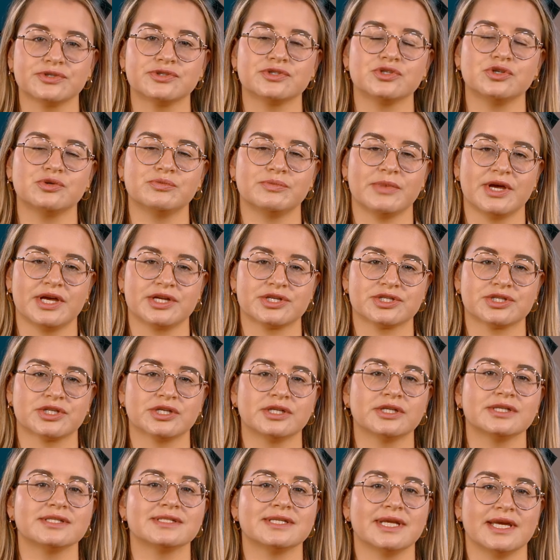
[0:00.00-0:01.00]
to
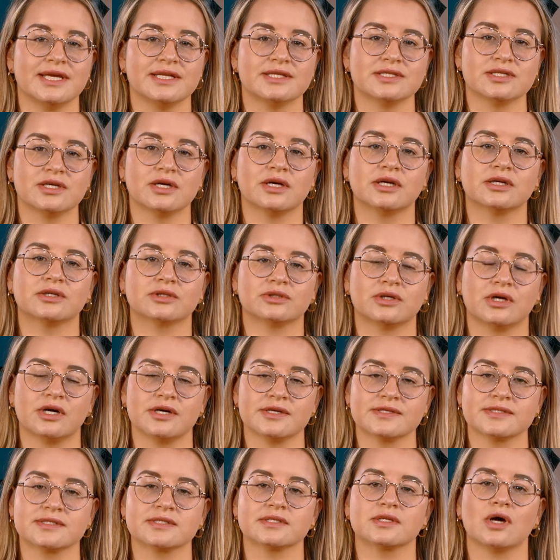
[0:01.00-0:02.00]
measure data
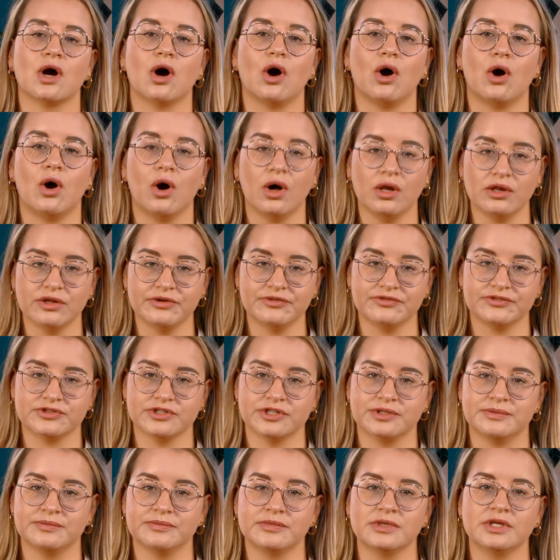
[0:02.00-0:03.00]
across all of
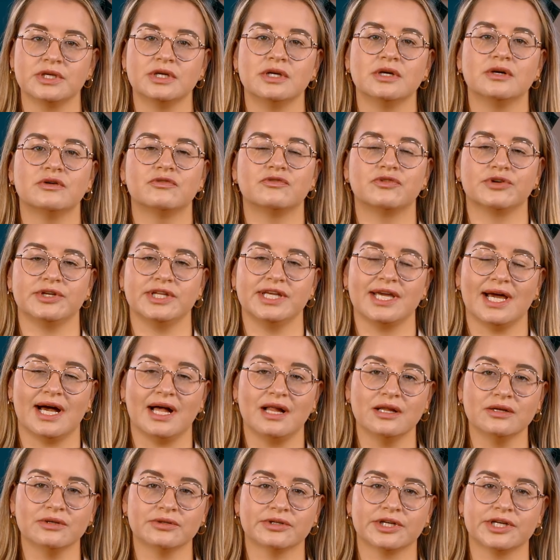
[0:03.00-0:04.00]
them for the
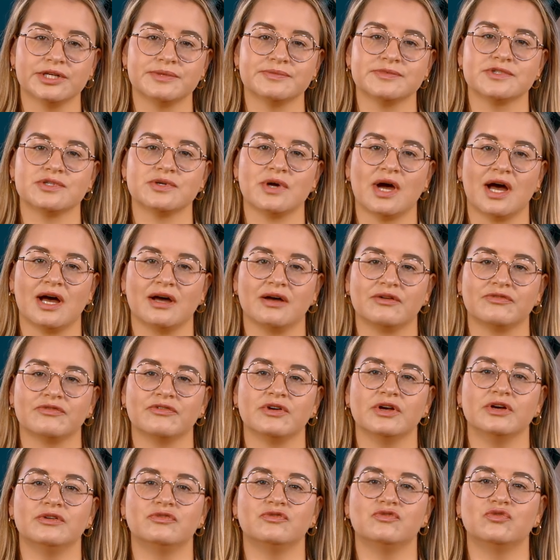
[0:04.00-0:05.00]
algorithm to have
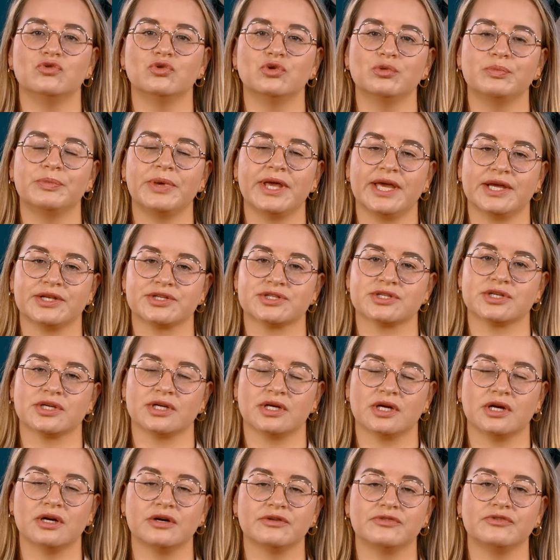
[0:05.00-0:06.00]
a full picture
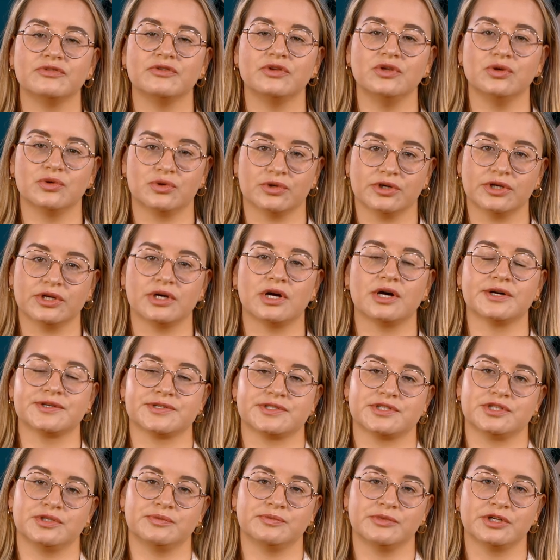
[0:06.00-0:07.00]
of your
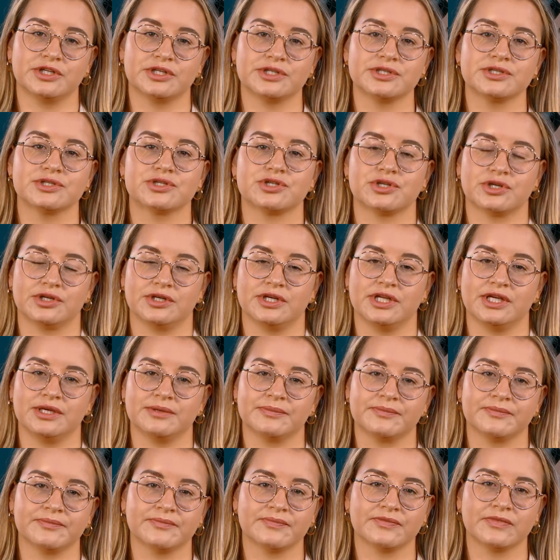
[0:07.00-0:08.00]
customer journey.
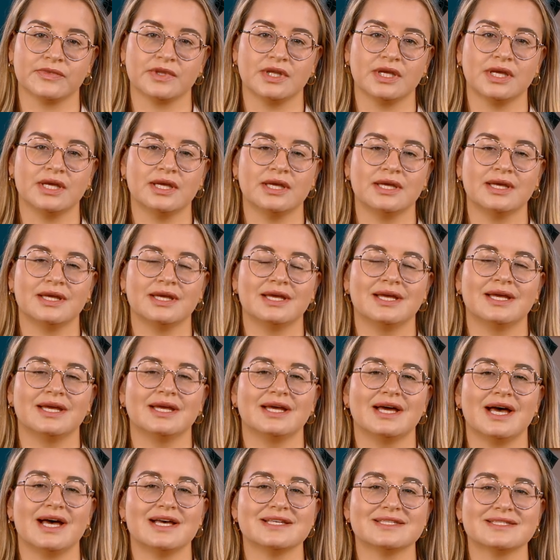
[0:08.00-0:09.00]

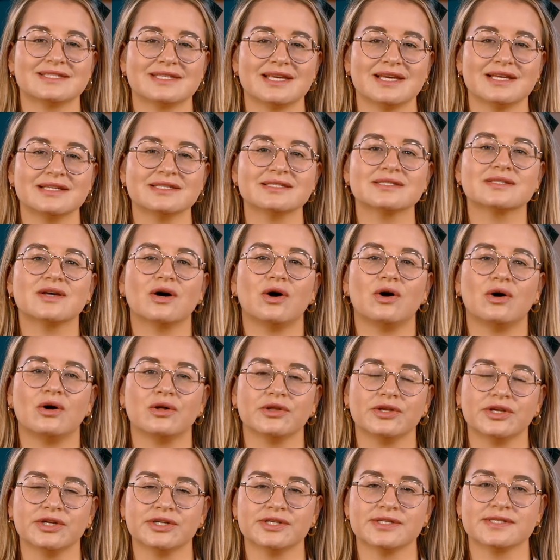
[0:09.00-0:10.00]
Assess all
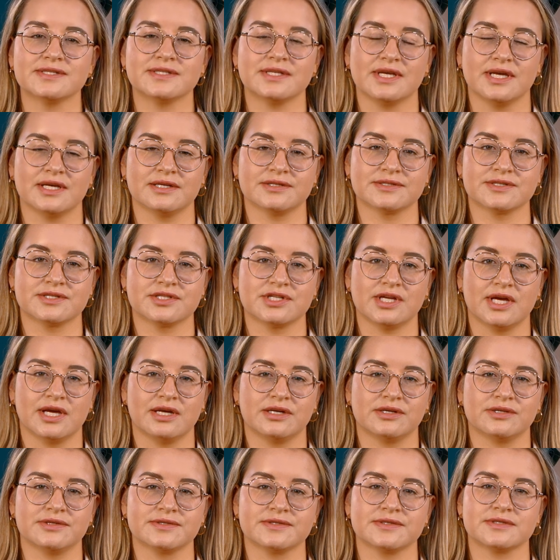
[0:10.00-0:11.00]
your sales
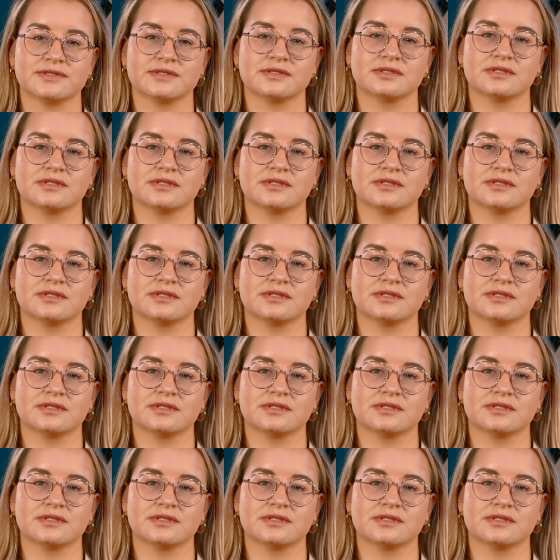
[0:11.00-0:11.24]
channels,